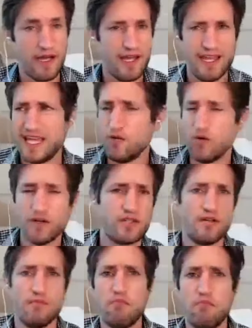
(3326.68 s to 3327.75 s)
He was
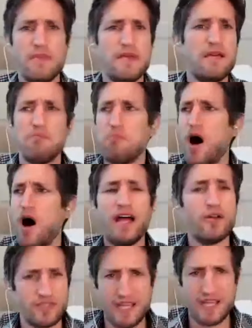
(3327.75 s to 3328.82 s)

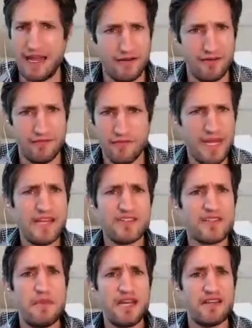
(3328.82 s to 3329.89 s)
miles ahead, meters
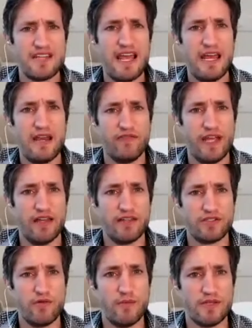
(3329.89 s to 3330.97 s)
and meters ahead of the other
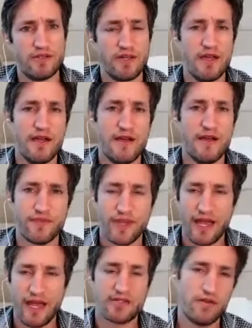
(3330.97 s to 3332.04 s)
swimmers.
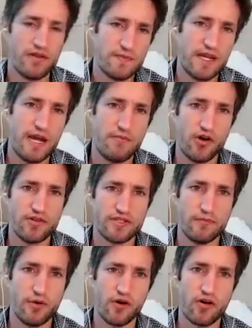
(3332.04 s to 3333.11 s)
And so this became known as the
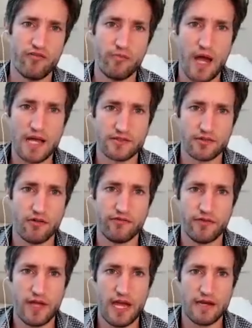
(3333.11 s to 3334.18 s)
Birkhoff Blastoff.
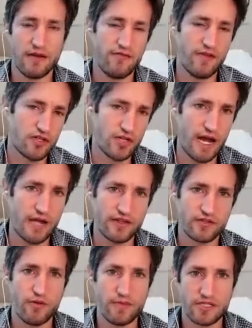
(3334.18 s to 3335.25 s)
And eventually other
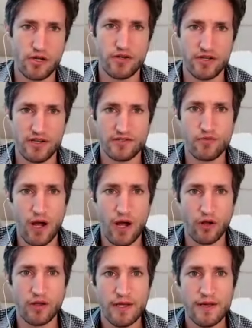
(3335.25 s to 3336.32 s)
swimmers learned it as
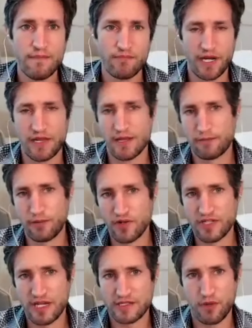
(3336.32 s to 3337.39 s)
well. But in the
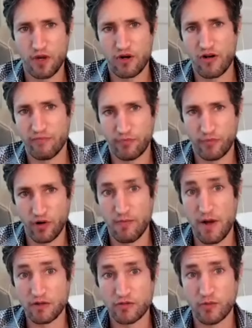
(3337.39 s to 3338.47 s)
process, Birkhoff broke
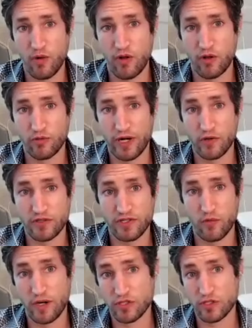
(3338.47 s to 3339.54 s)
multiple world records and
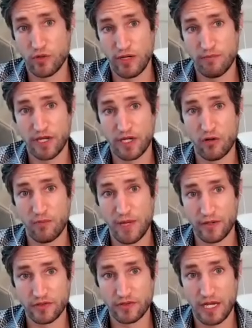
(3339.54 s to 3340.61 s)
won 2 Olympic gold
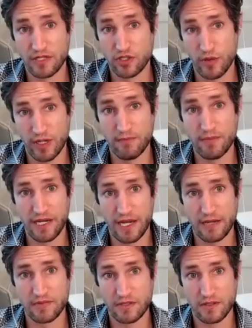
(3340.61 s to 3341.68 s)
medals at 2 Olympic
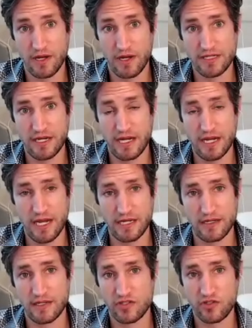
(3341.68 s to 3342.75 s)
Games, 1988
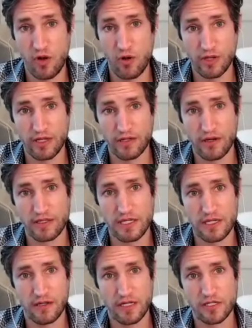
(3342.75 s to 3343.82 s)
in Seoul and
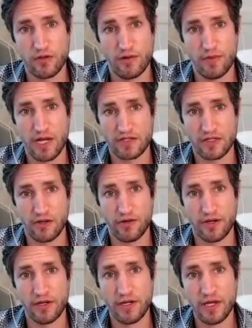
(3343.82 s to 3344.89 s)
1992 in
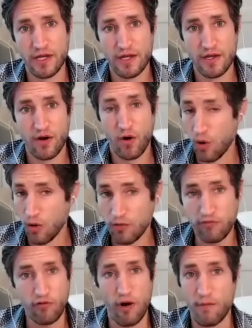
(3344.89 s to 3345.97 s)
Barcelona, all
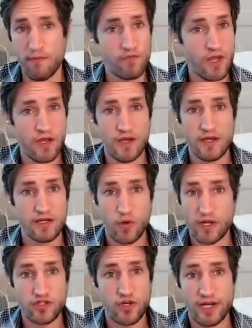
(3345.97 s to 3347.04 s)
from
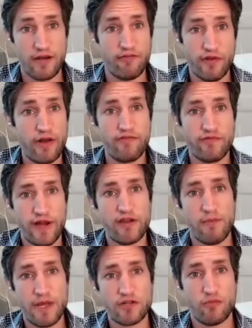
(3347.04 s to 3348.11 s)
questioning a very
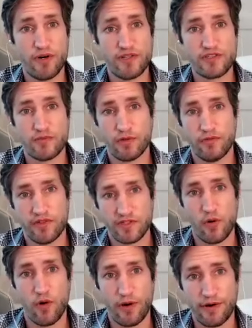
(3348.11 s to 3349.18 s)
fundamental principle of the
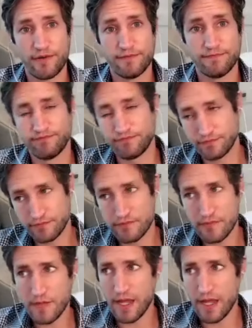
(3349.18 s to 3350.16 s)
sport. Yeah.